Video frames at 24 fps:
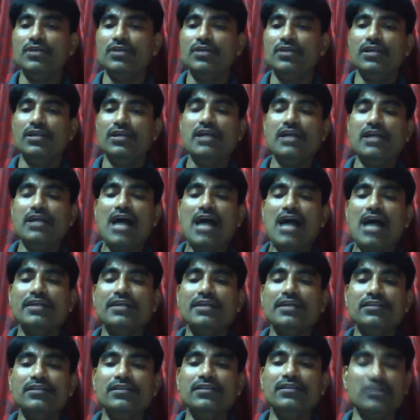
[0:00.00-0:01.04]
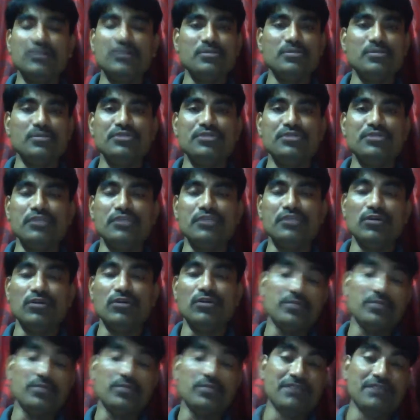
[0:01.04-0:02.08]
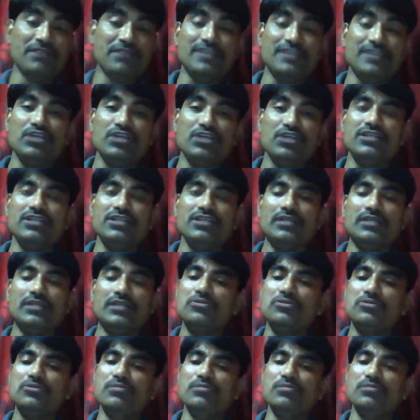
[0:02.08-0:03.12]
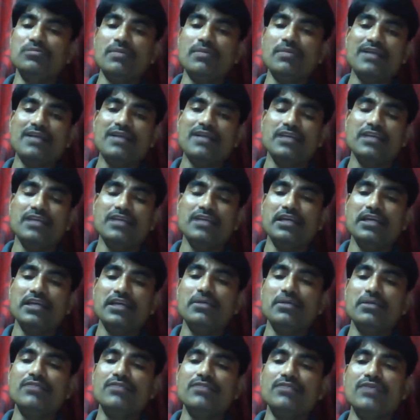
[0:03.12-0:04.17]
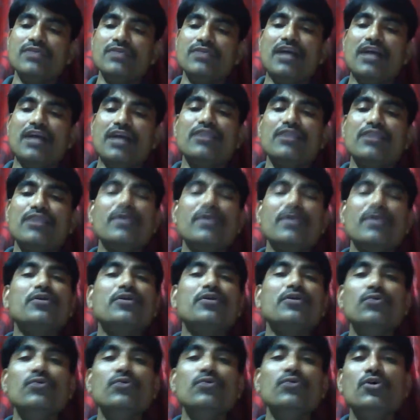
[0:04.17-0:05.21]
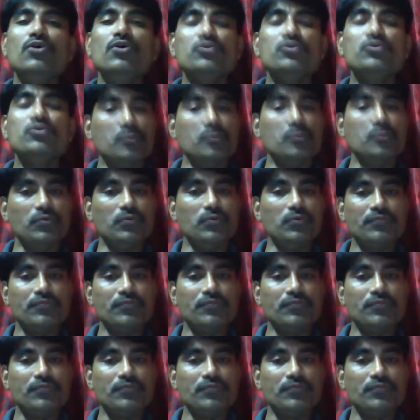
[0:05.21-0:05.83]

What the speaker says: Like Aryan, third person singular, but if I change it into simple past, it becomes Aryan went to school.